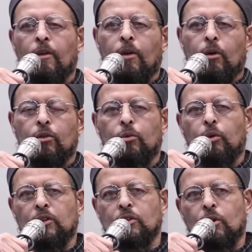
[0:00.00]
on the
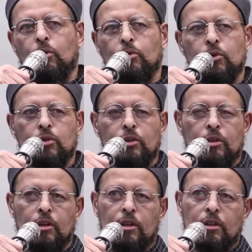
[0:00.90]
West Coast,
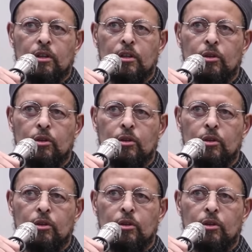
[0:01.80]
and he